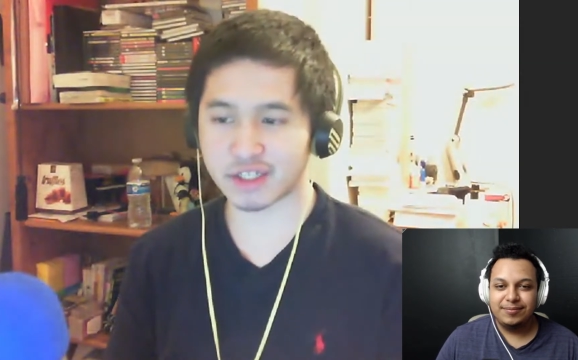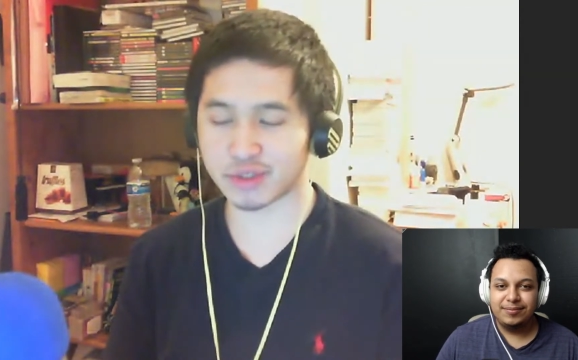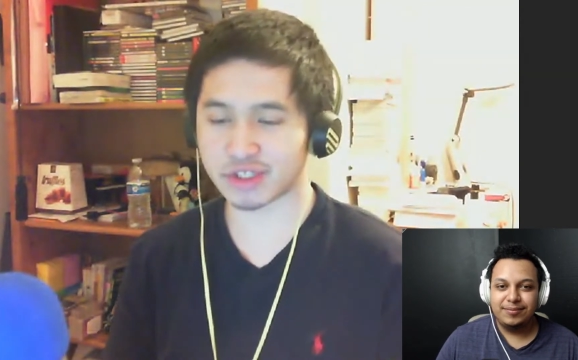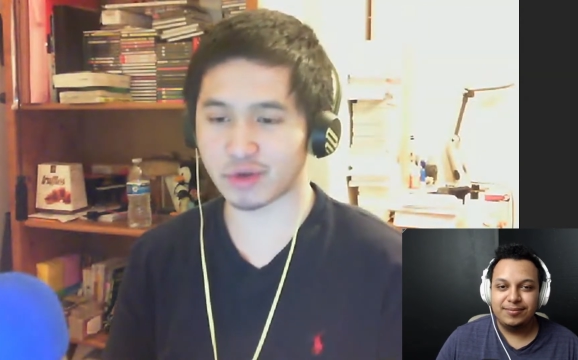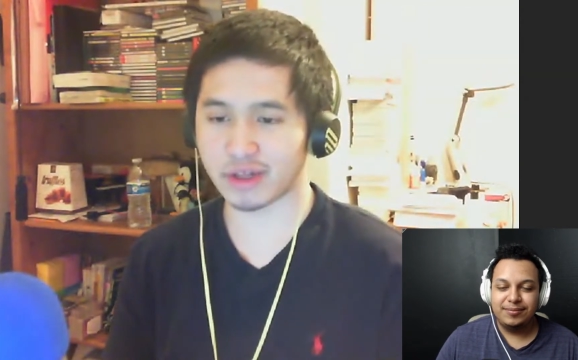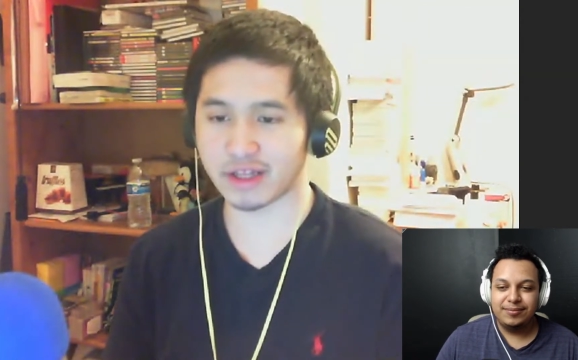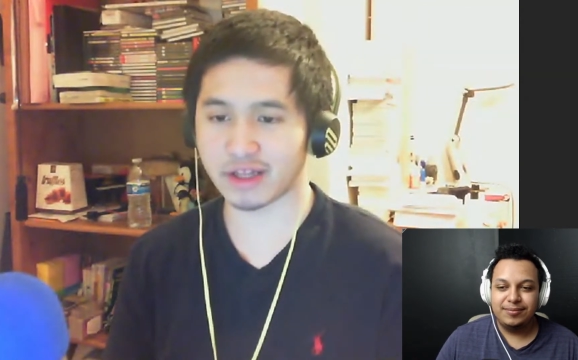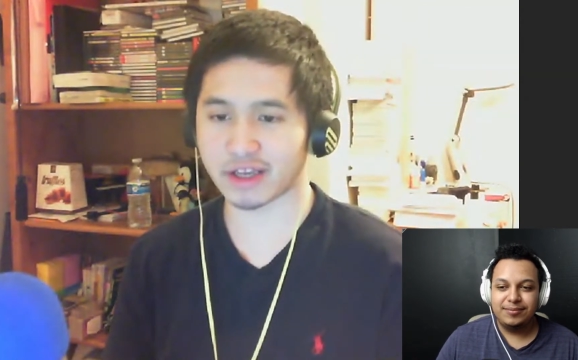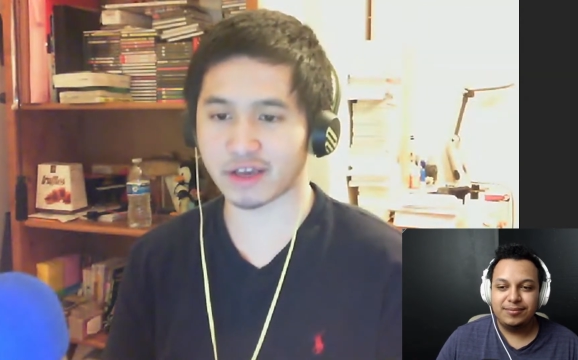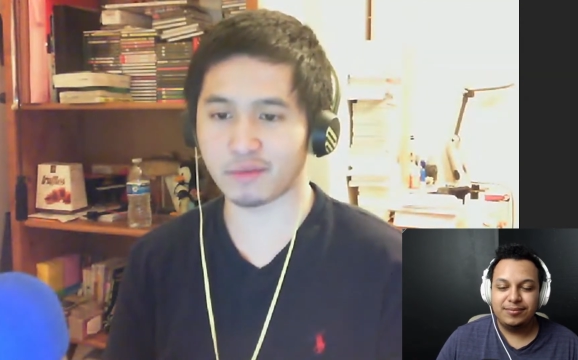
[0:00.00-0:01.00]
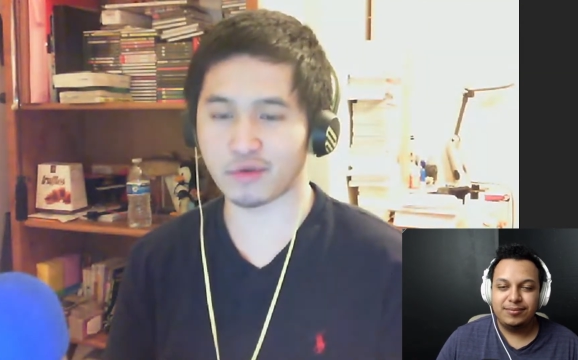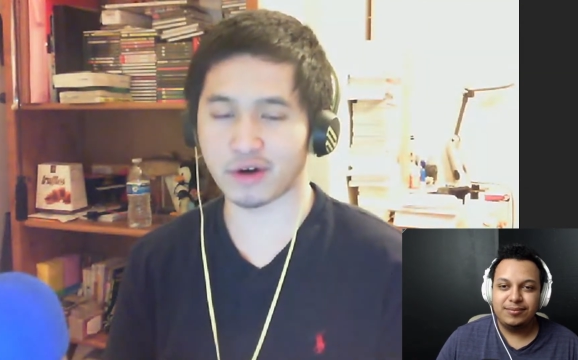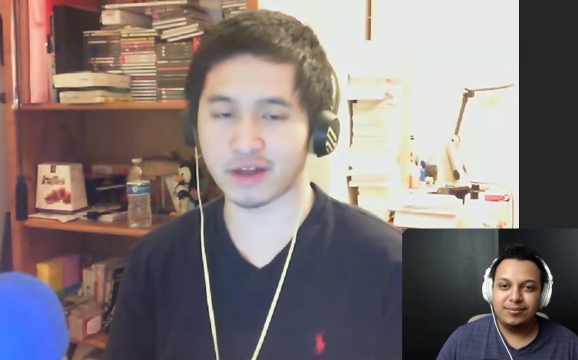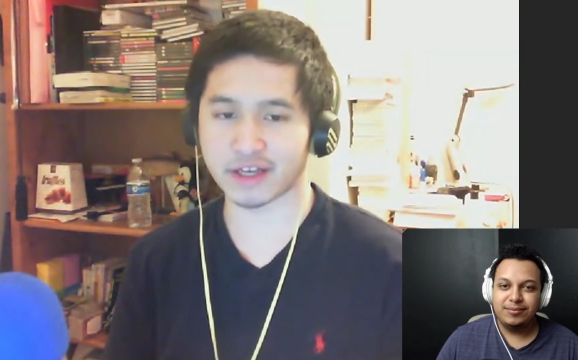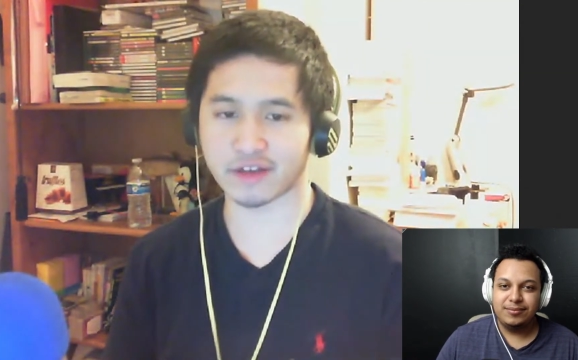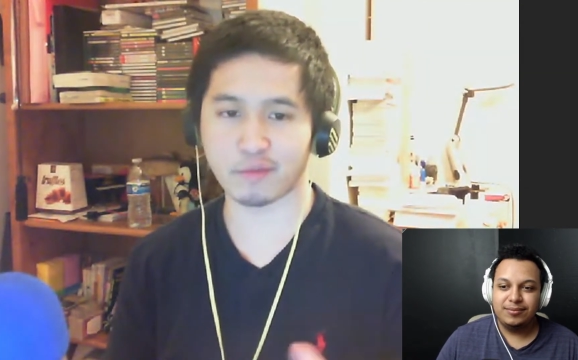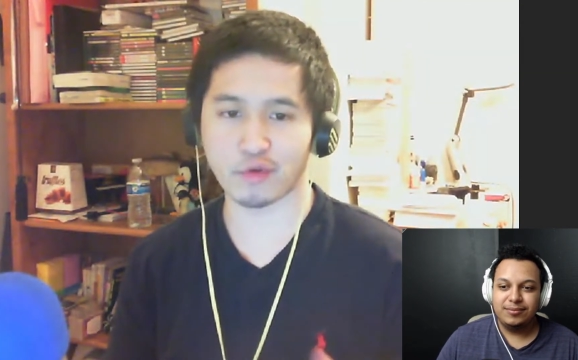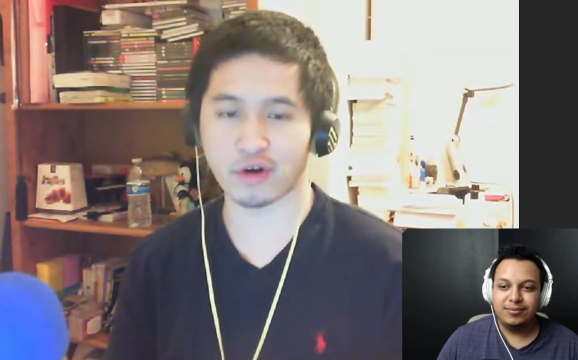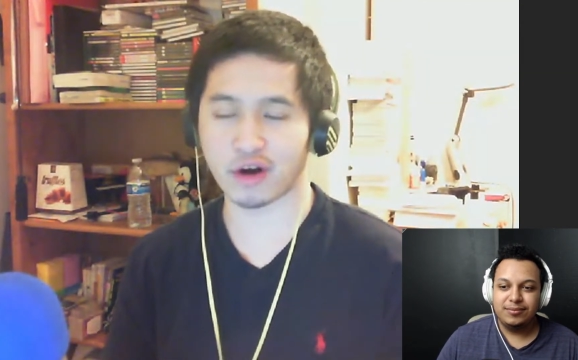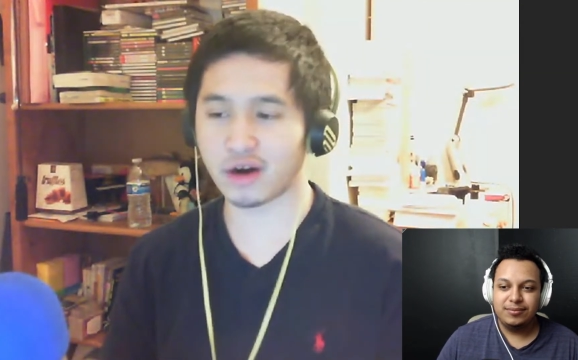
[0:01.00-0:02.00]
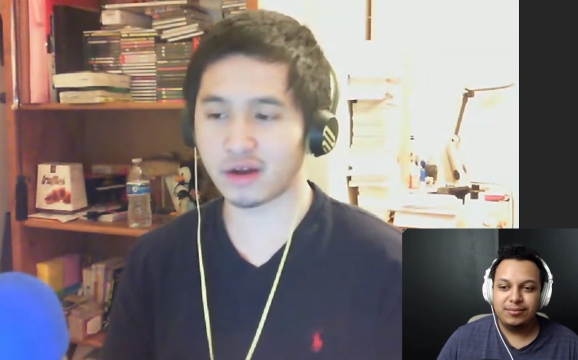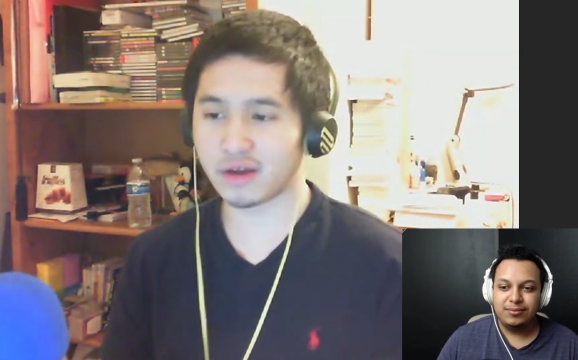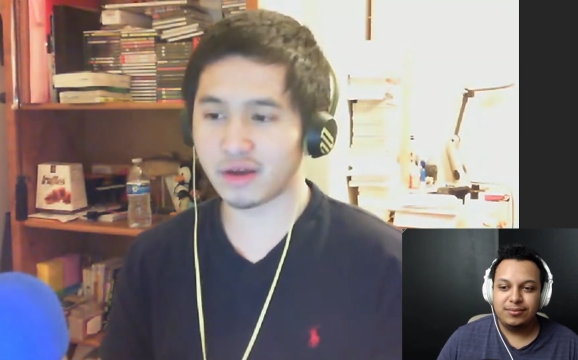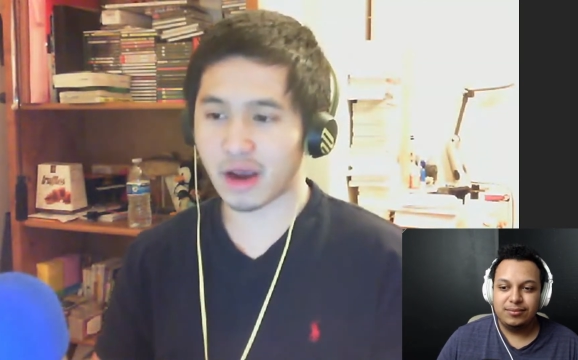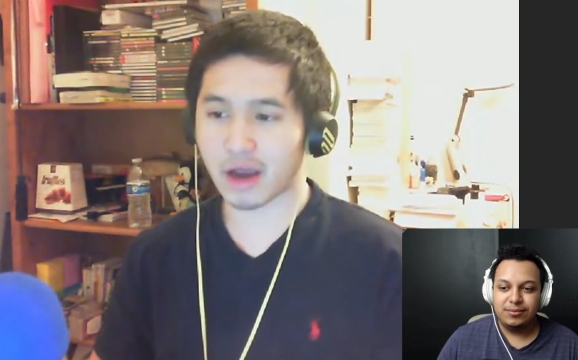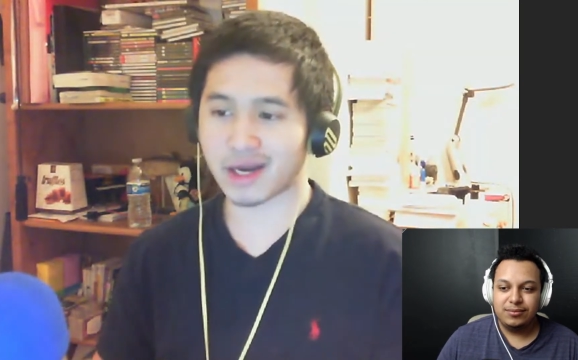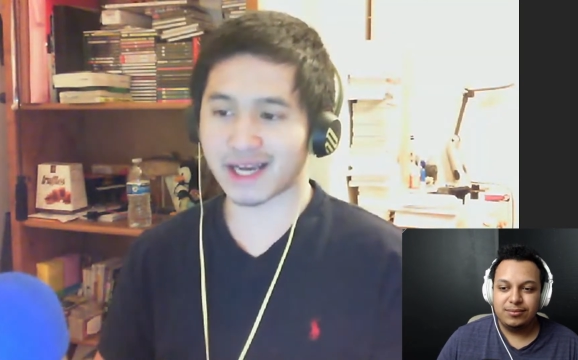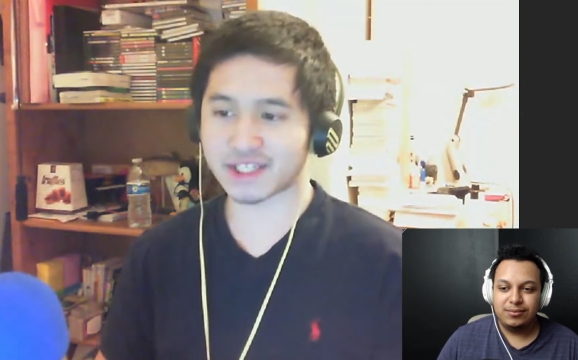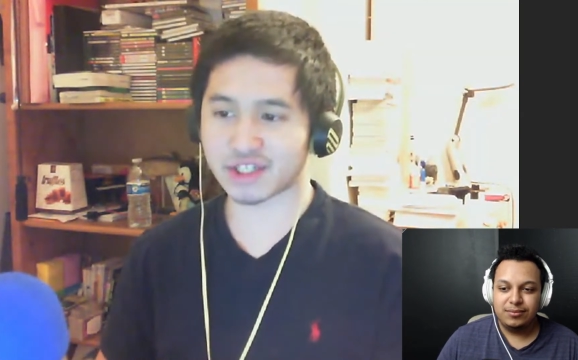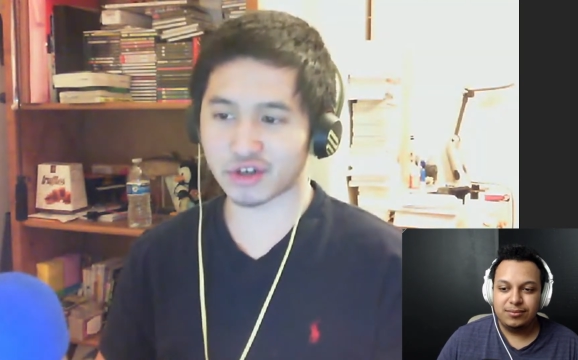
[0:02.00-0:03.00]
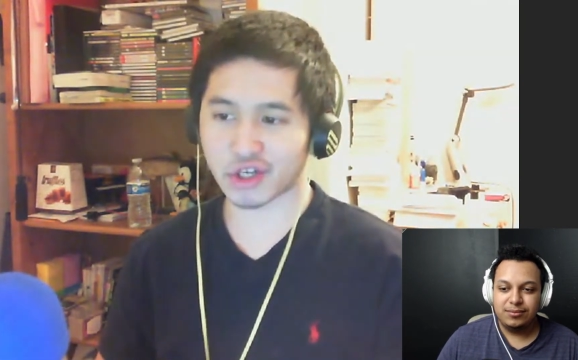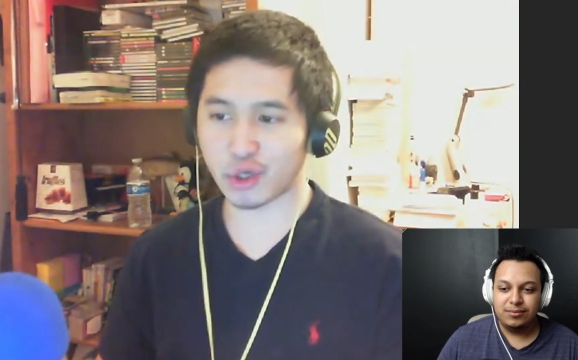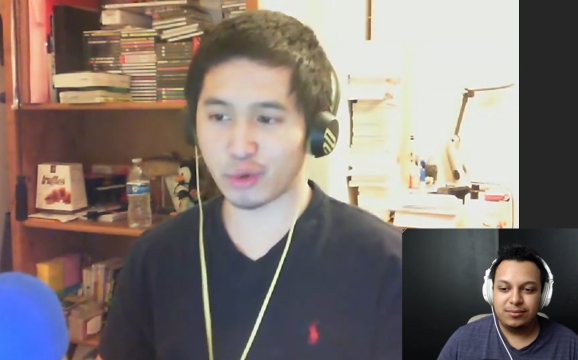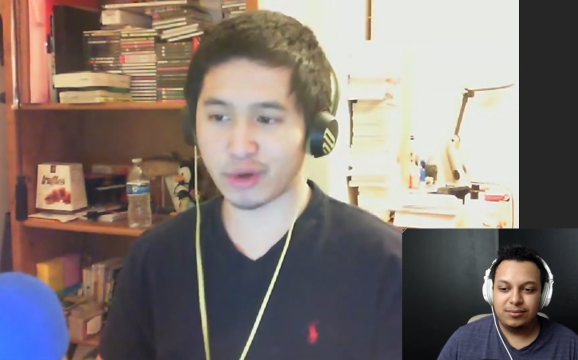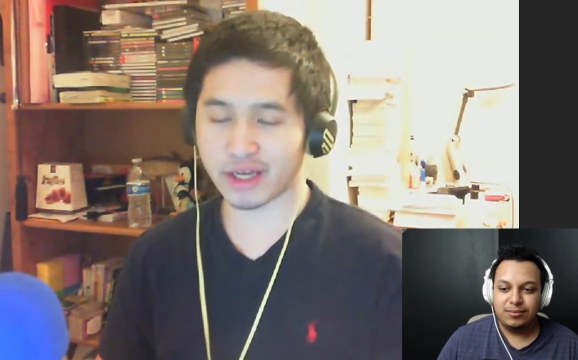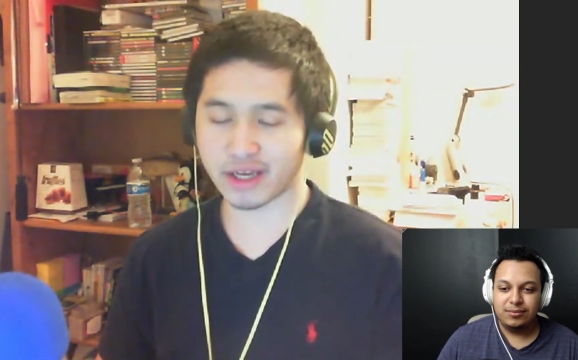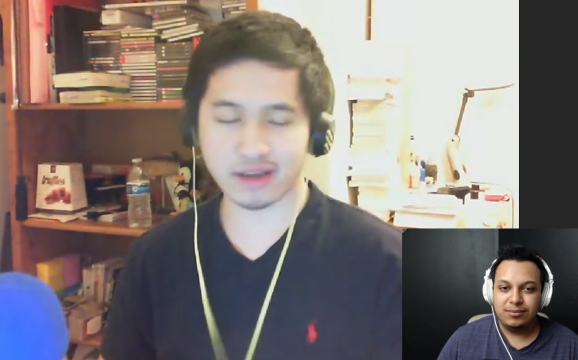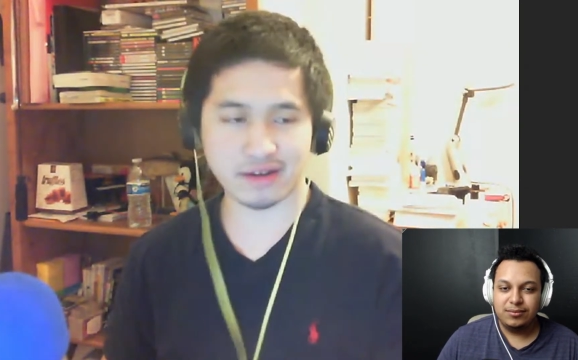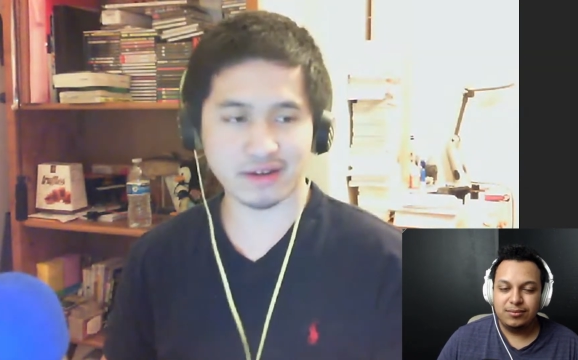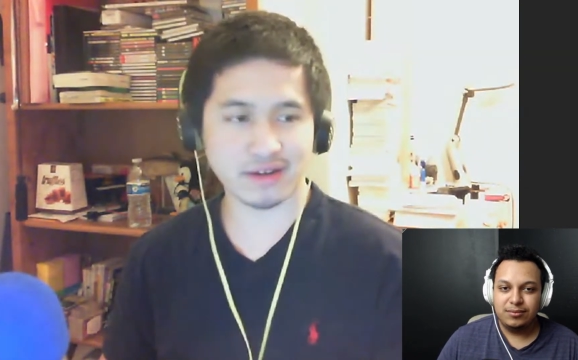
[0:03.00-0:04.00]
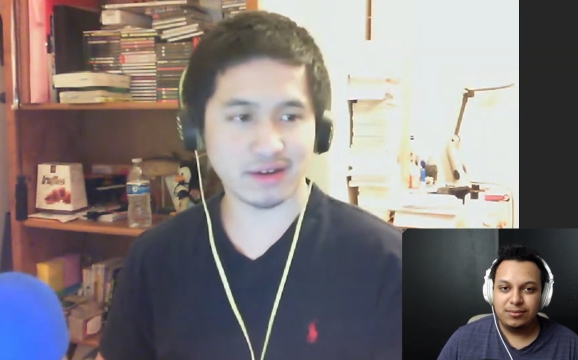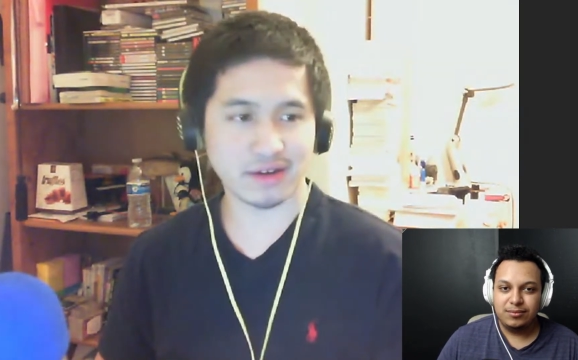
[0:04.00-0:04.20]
Speaker 1: which is really like a more like a more nicer Q and A